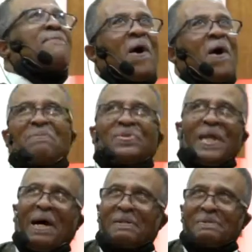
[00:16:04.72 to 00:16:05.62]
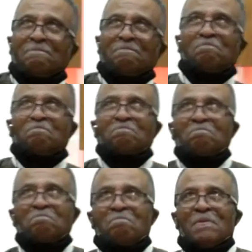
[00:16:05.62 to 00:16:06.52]
himself,
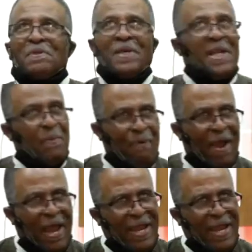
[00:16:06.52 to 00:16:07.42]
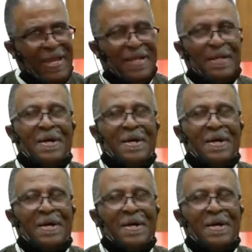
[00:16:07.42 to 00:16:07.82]
then he prayed